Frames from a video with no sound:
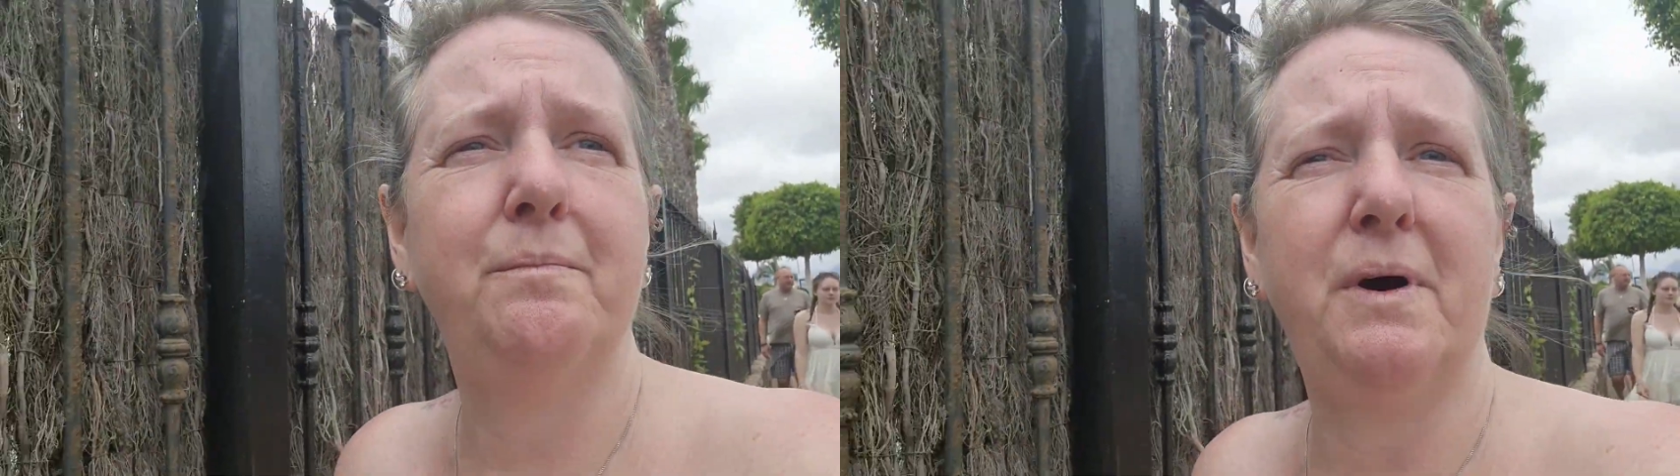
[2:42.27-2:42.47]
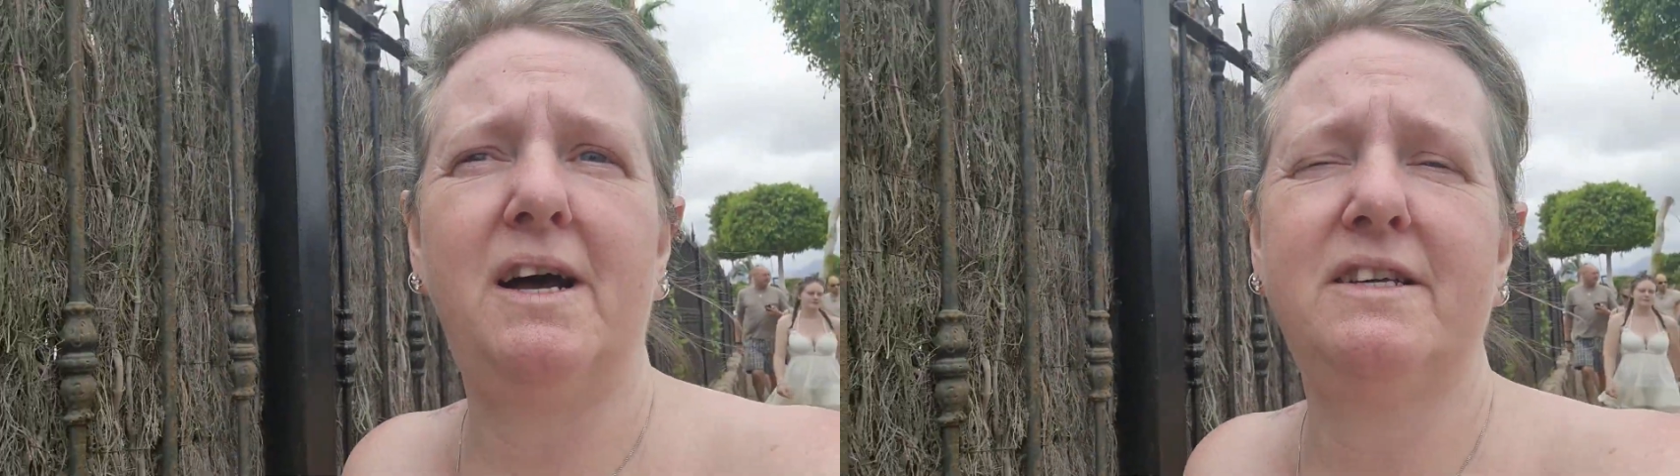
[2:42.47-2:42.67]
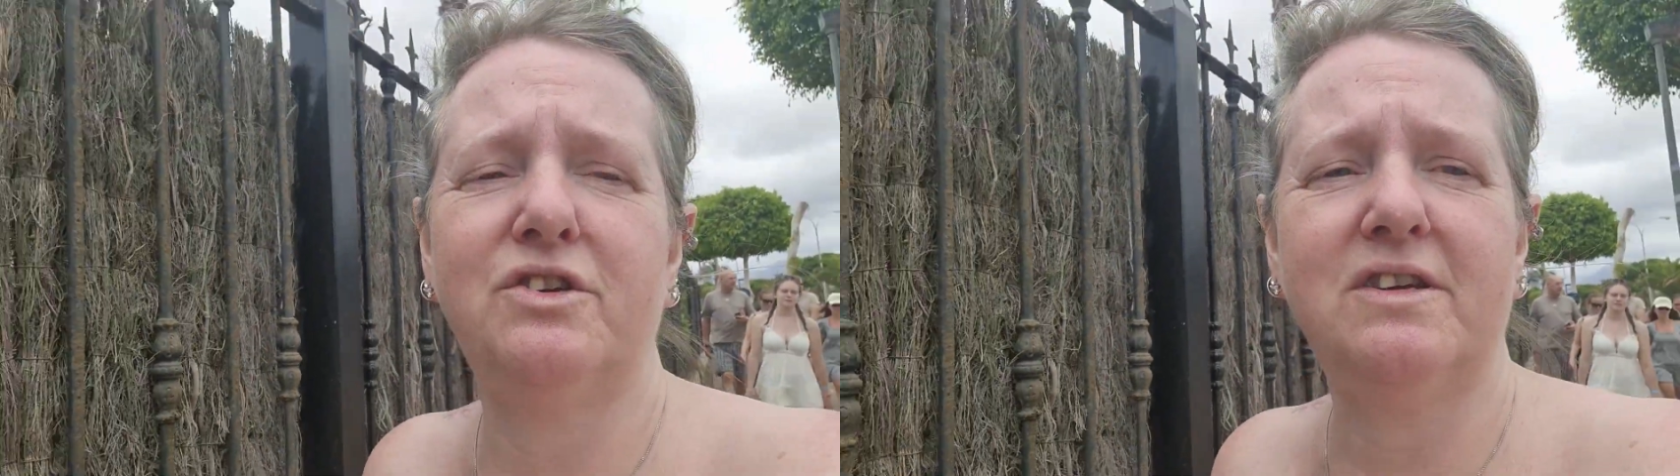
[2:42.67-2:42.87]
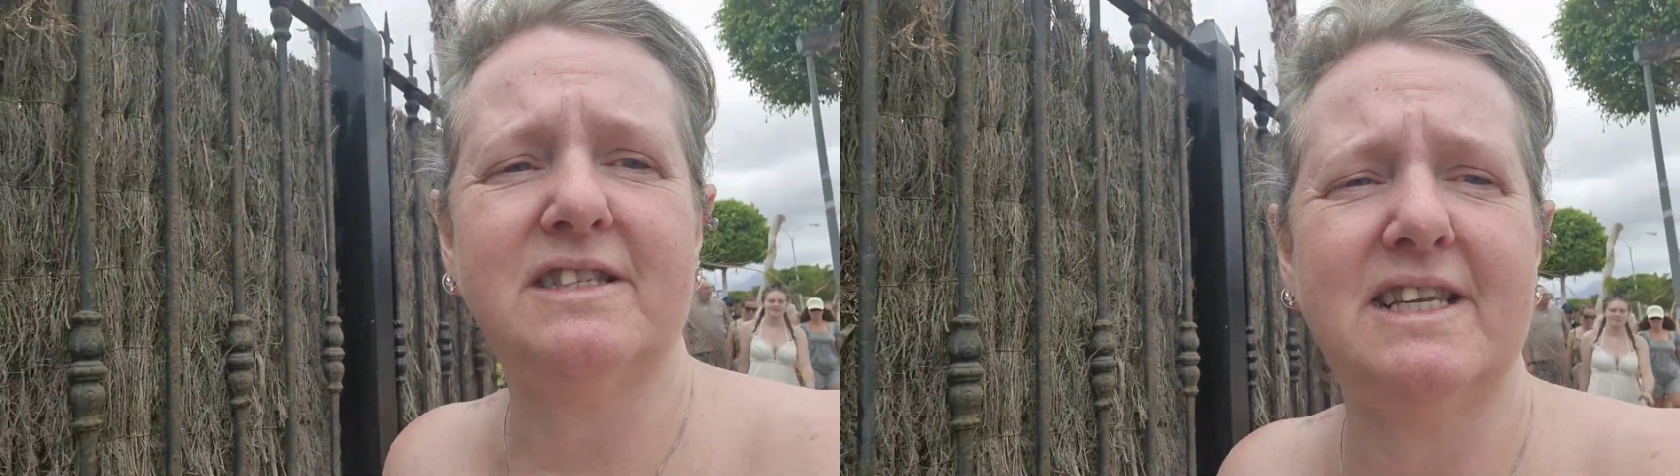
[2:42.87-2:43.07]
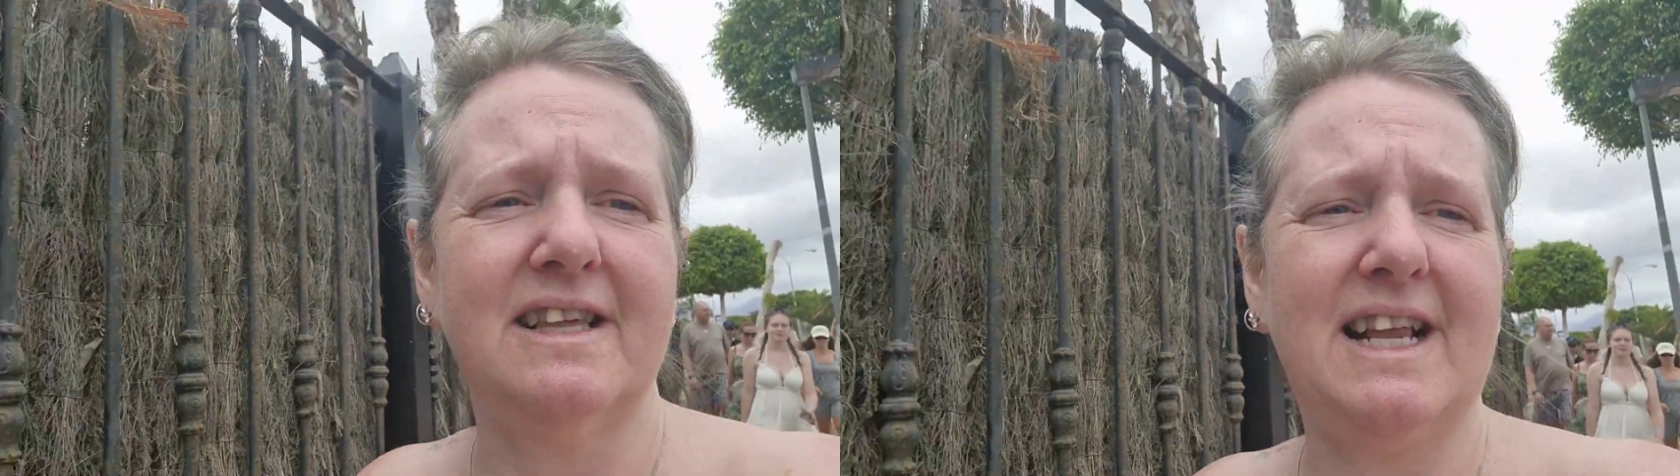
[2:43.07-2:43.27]
but as you can
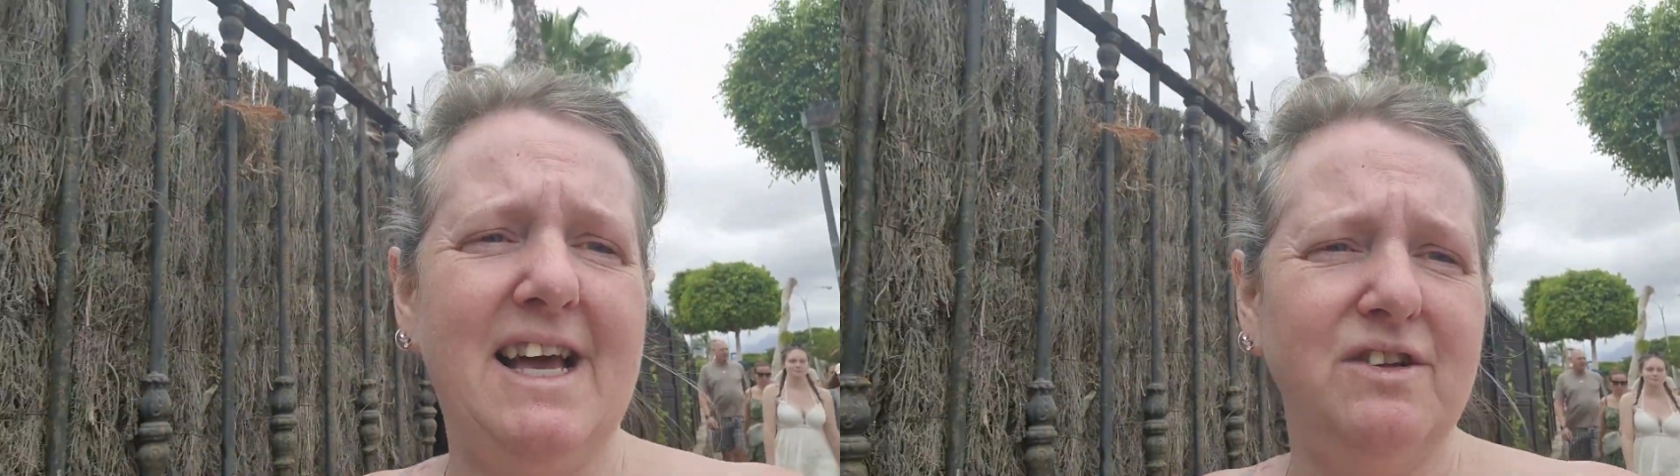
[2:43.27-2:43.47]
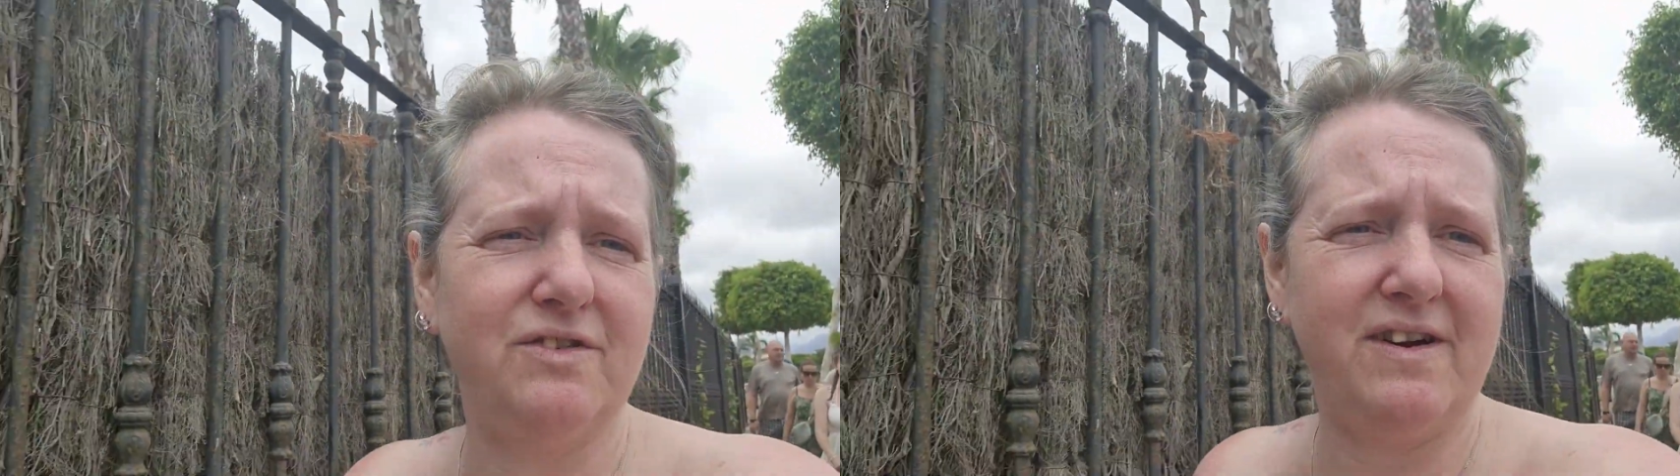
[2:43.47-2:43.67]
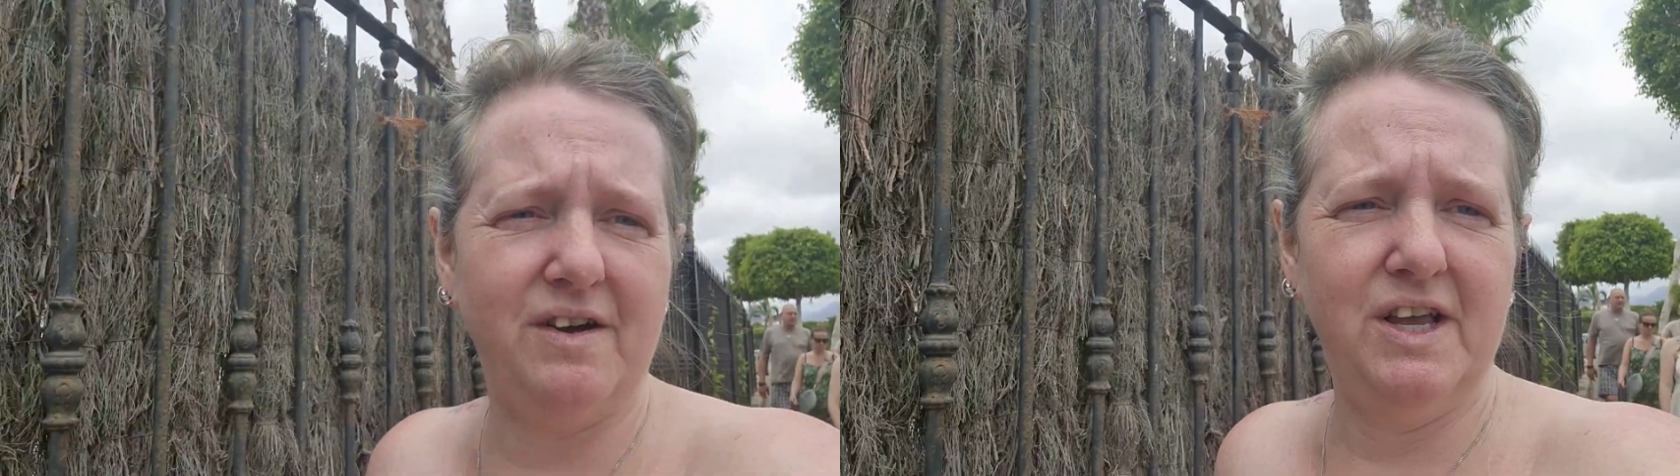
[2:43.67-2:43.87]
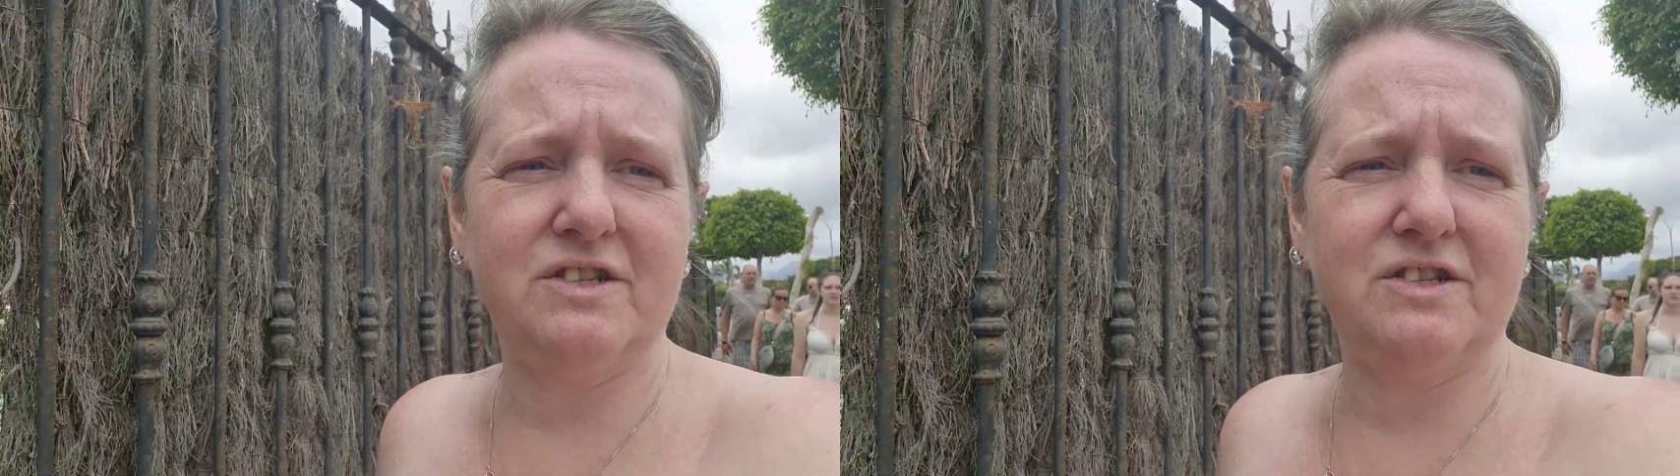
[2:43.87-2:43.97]
see, the clouds are out.